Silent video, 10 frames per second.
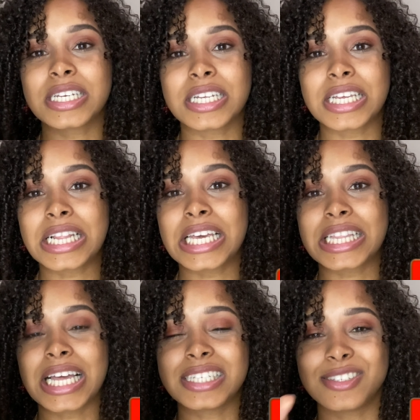Click
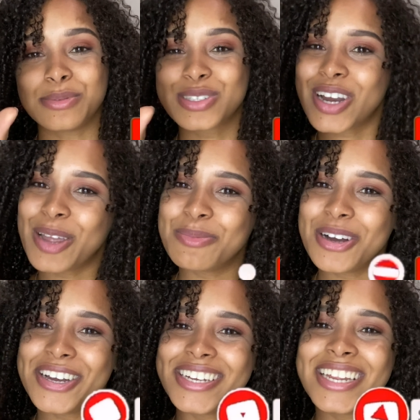that subscribe
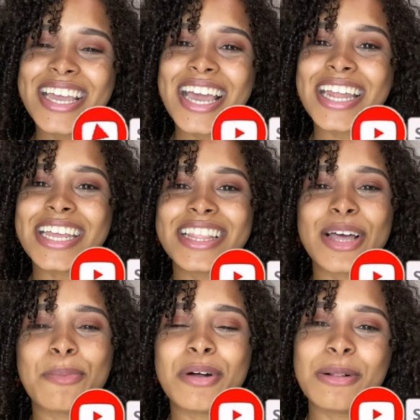button and hit
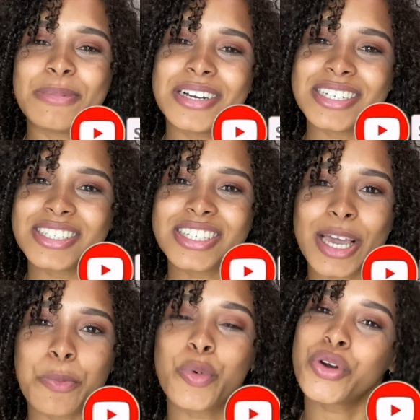that bell button to get
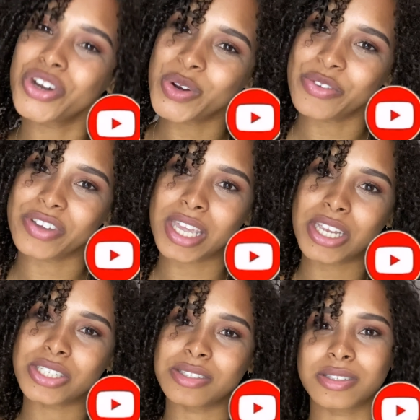more
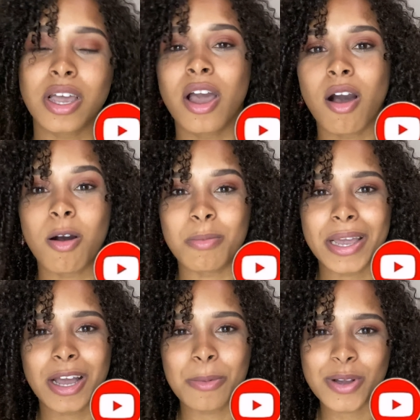notifications on my
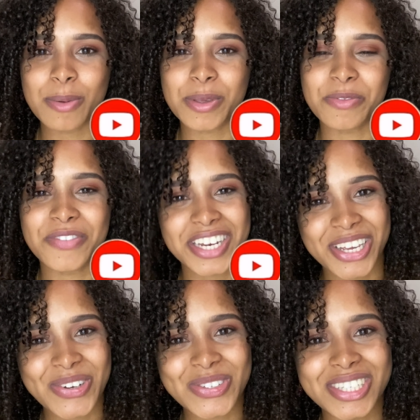upcoming
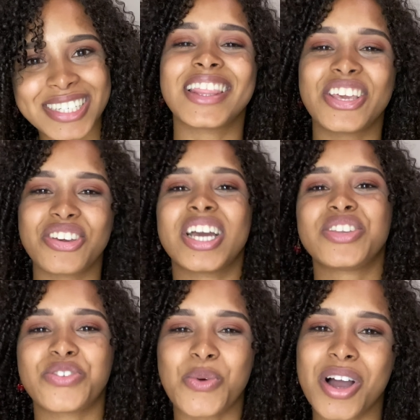videos. Thank you guys
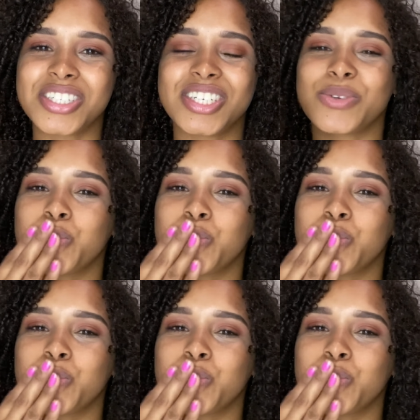for watching.